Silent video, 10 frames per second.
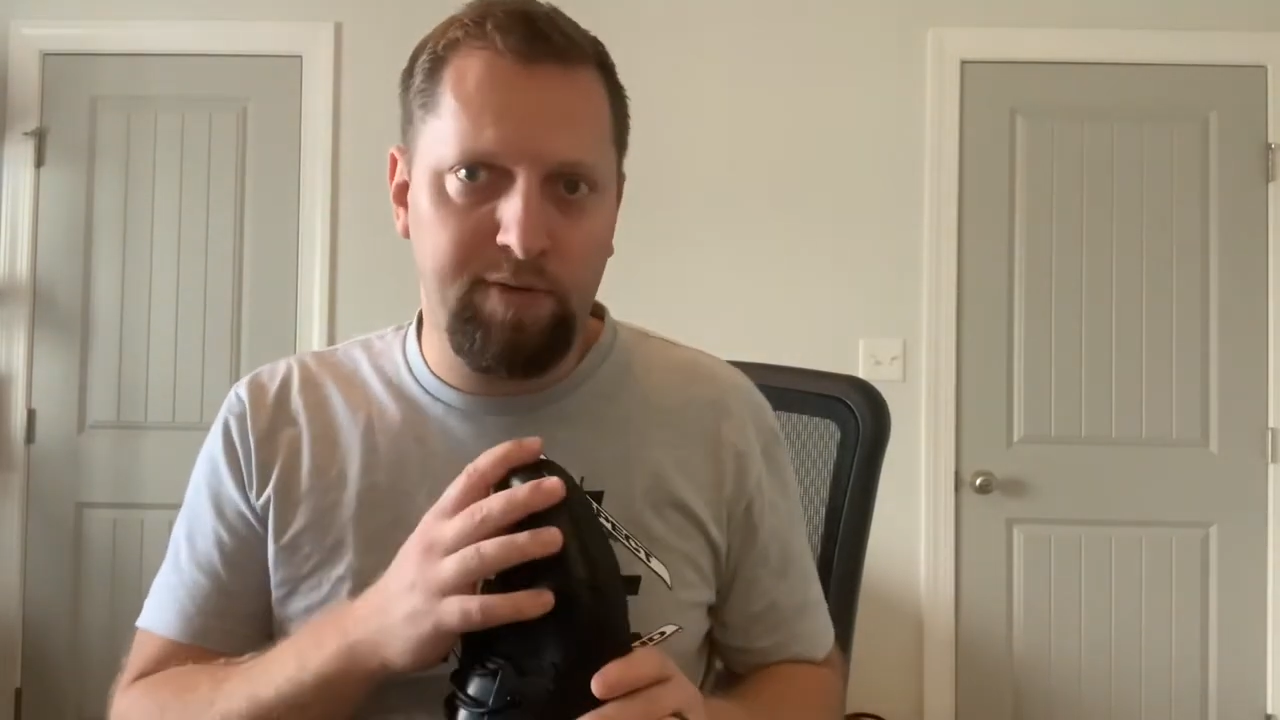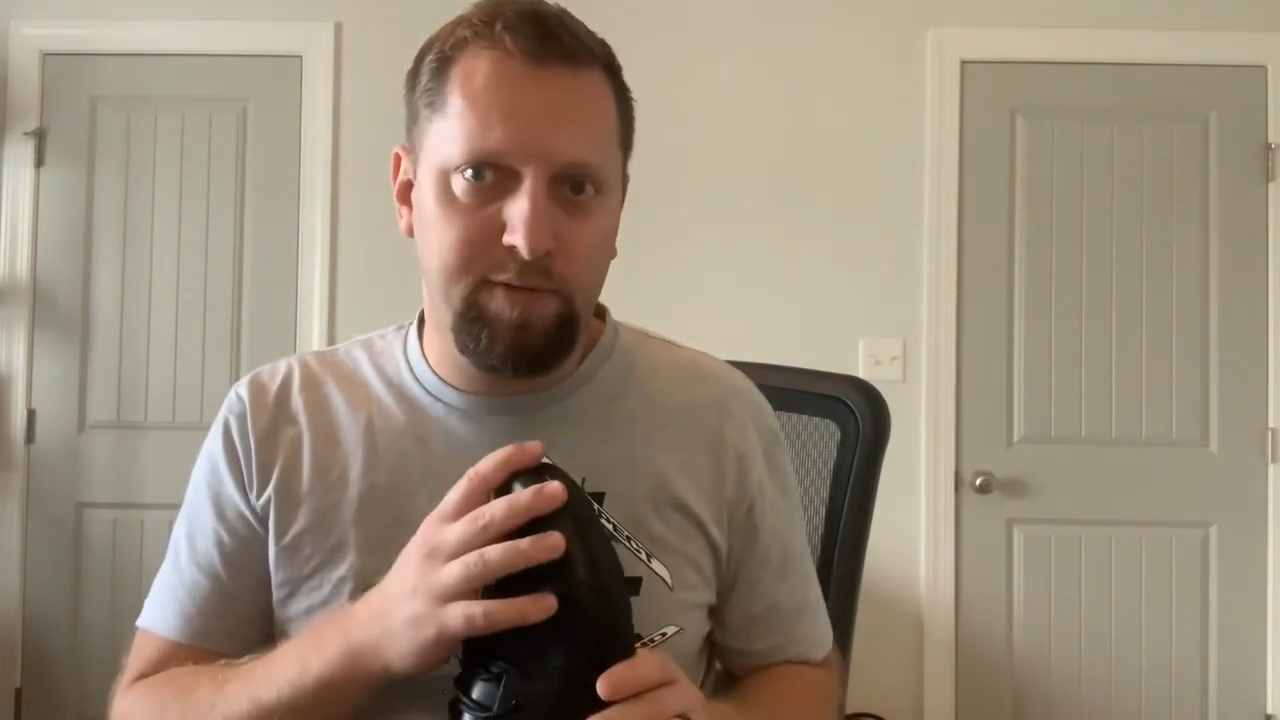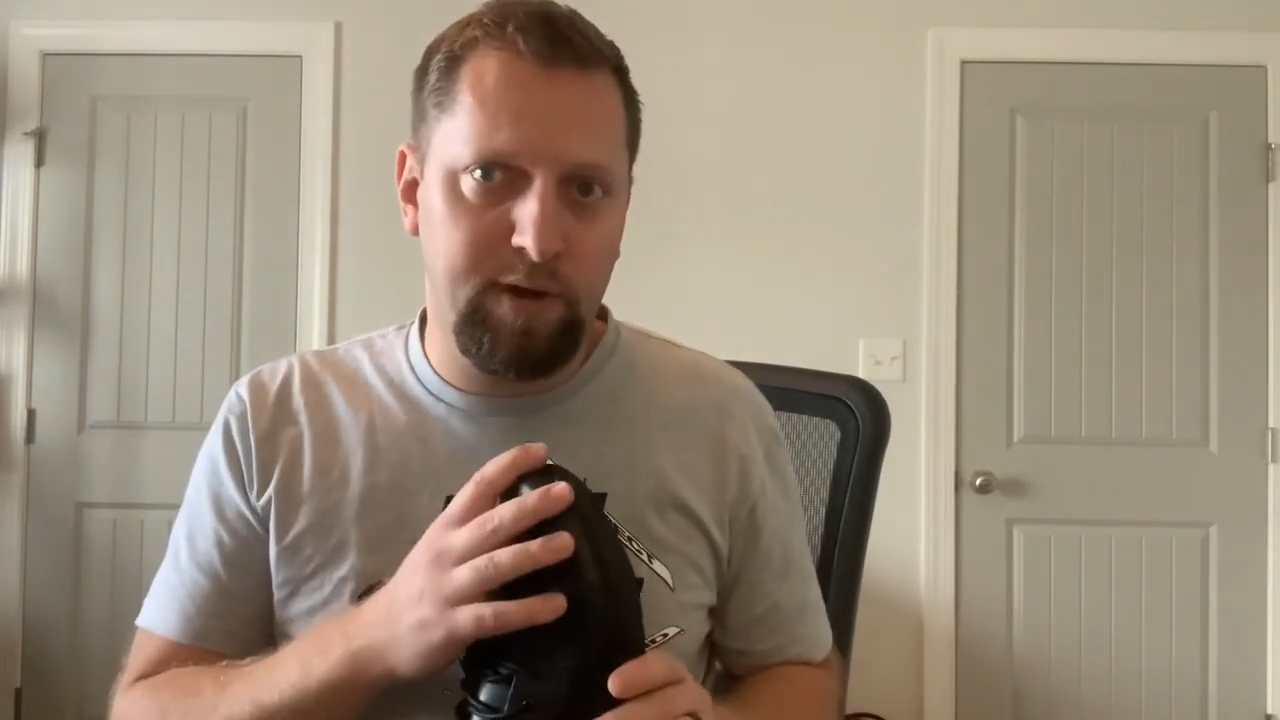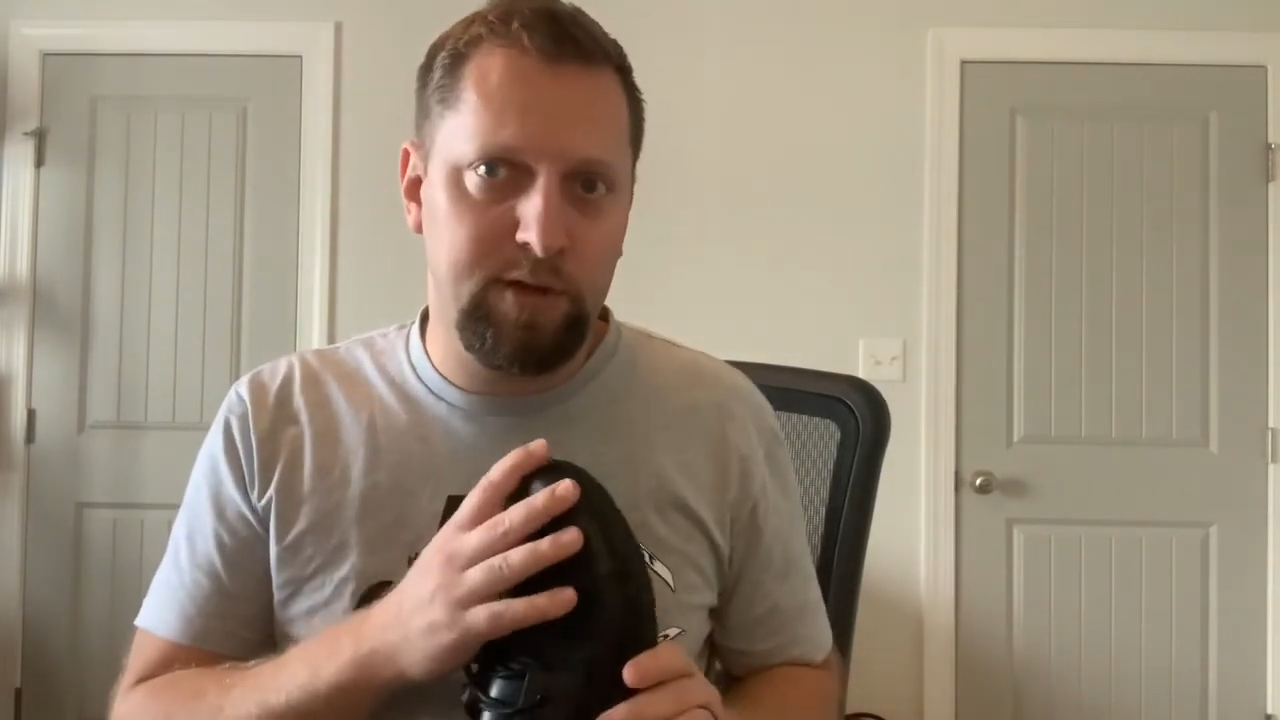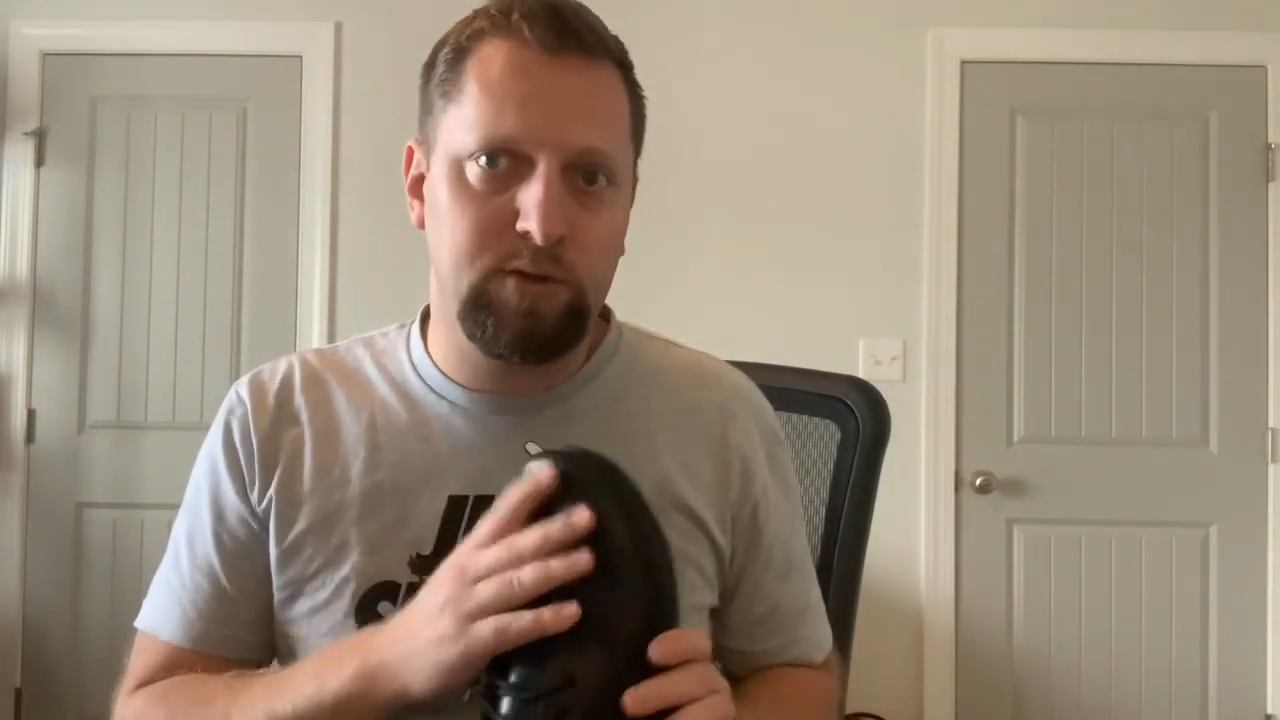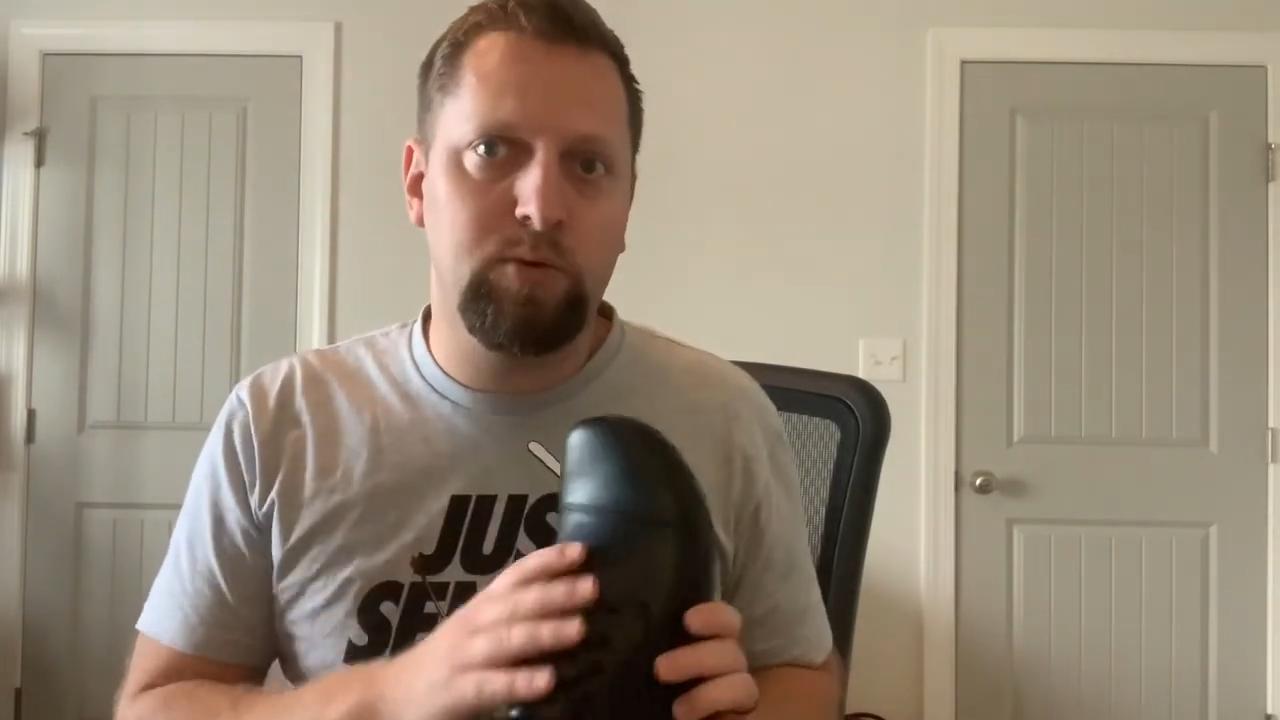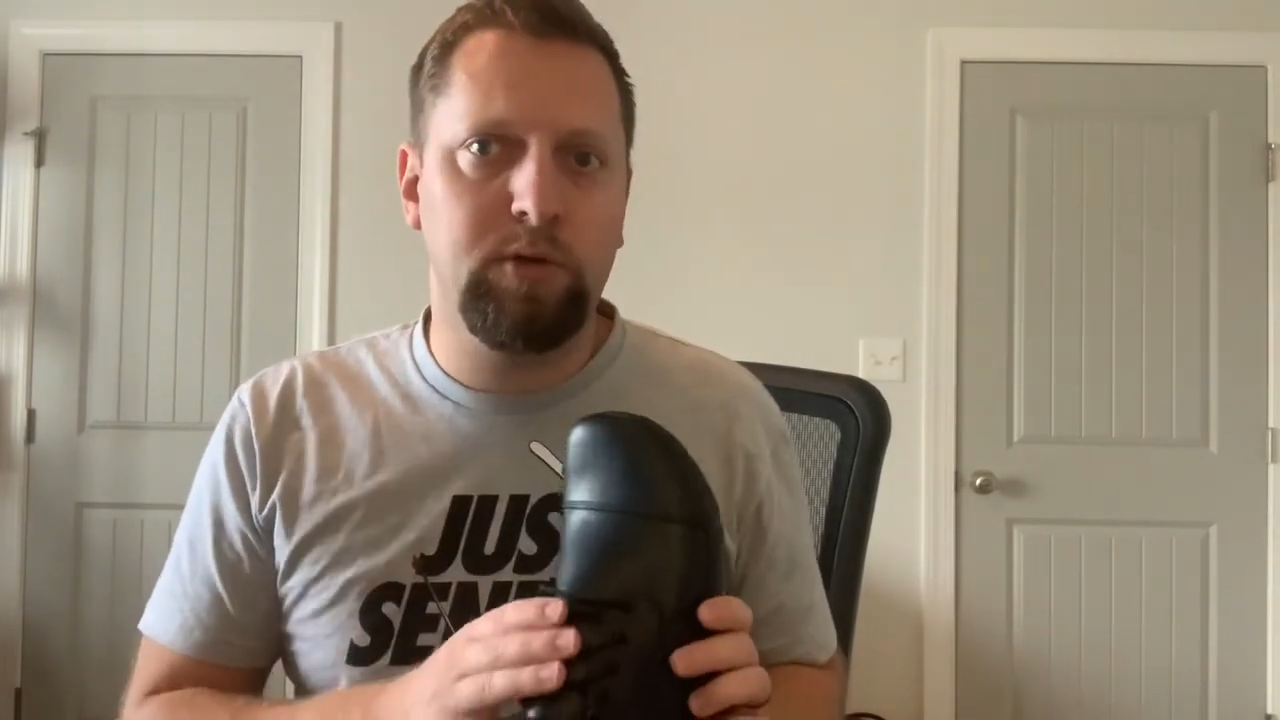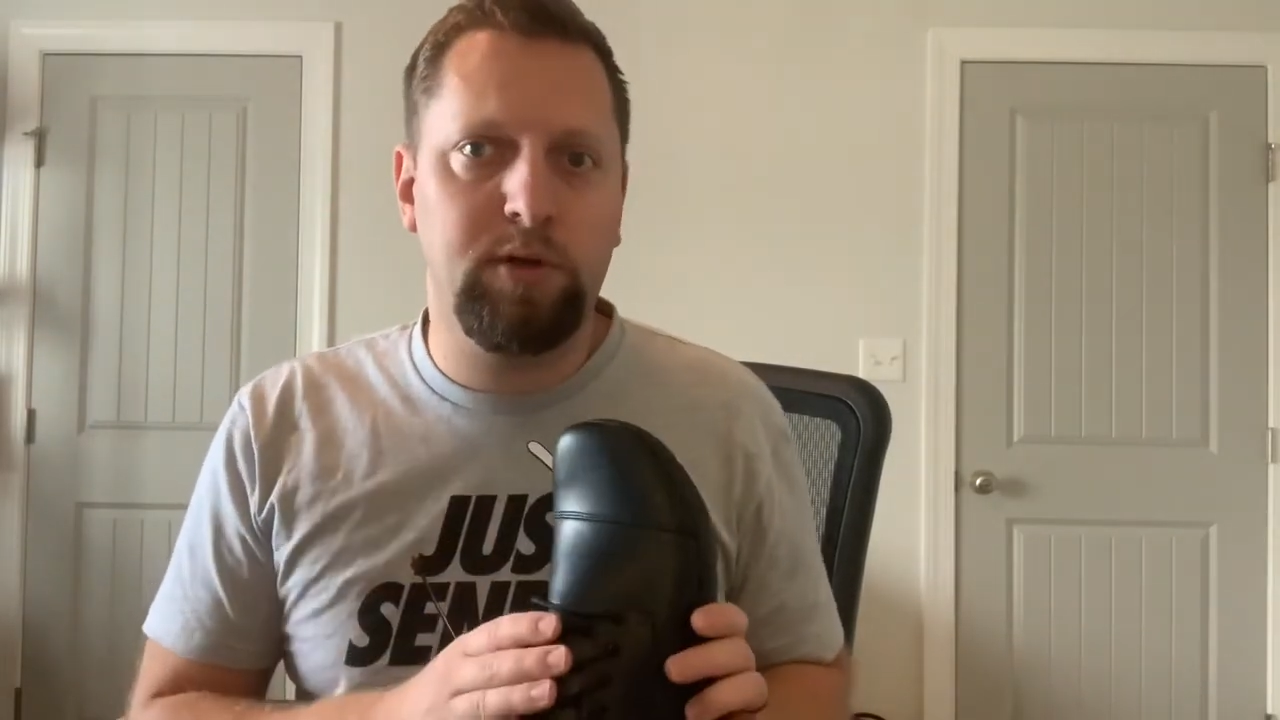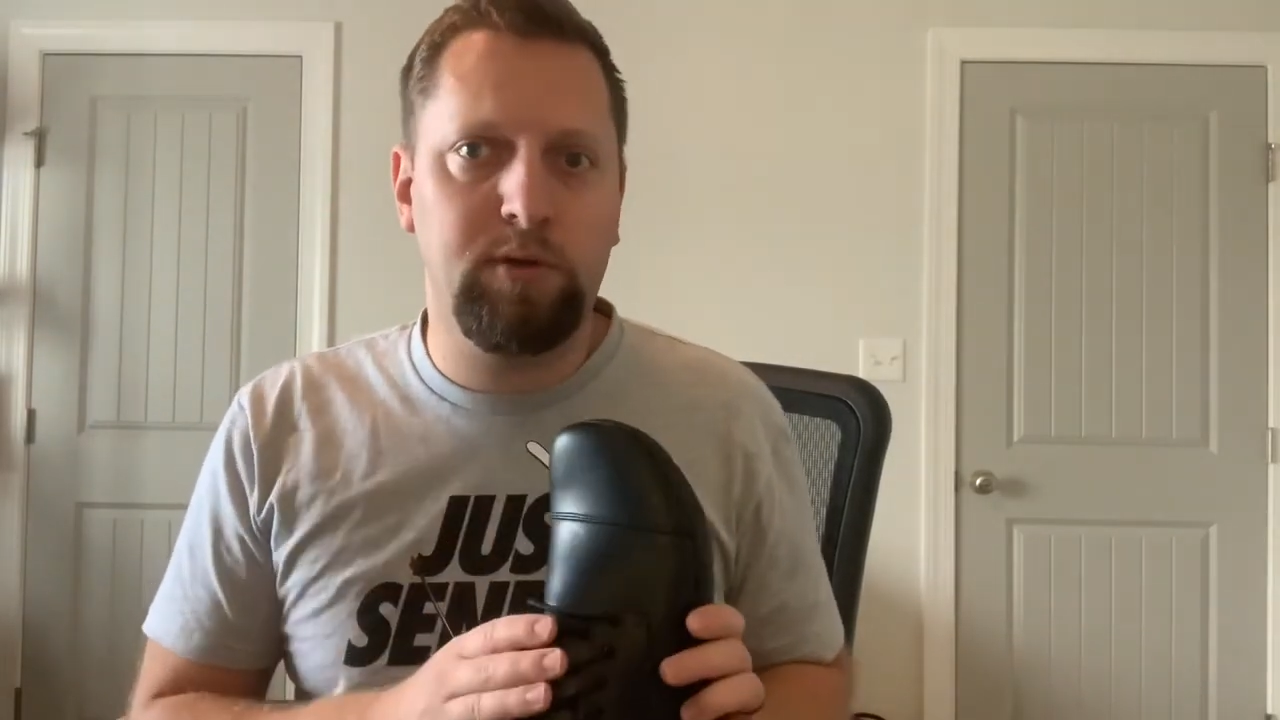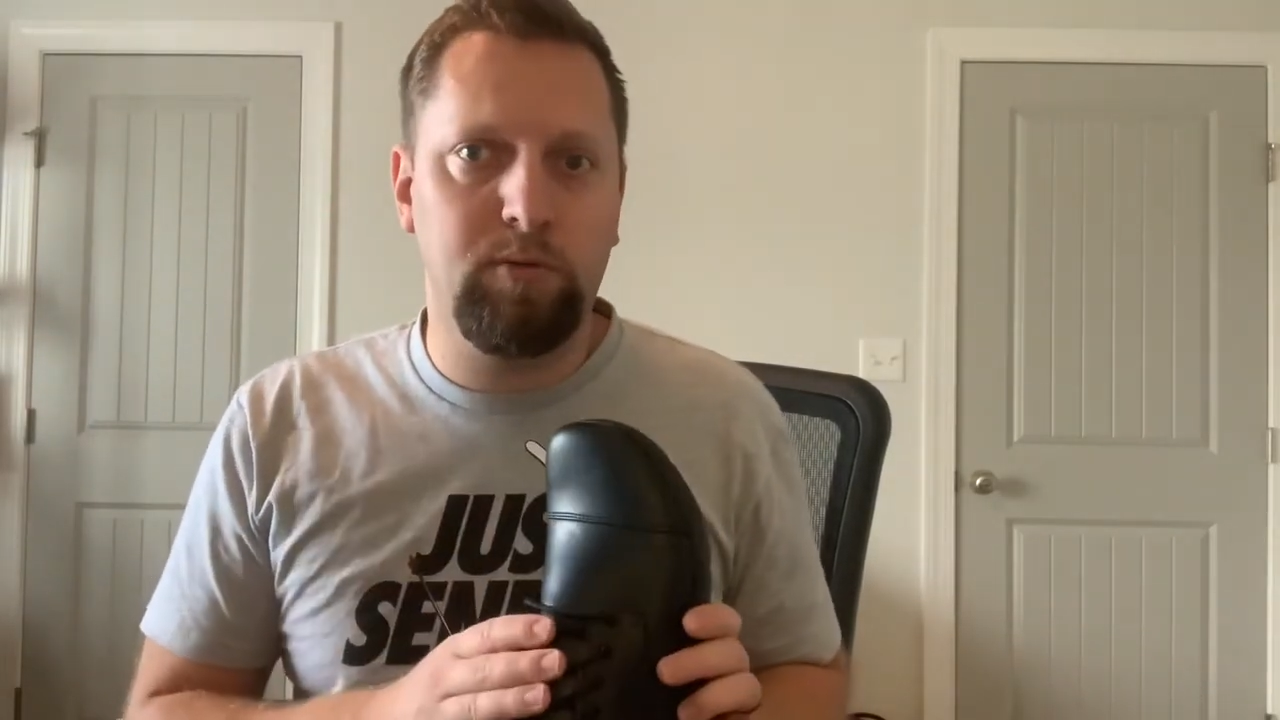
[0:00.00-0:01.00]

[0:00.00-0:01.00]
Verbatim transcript: find it's really,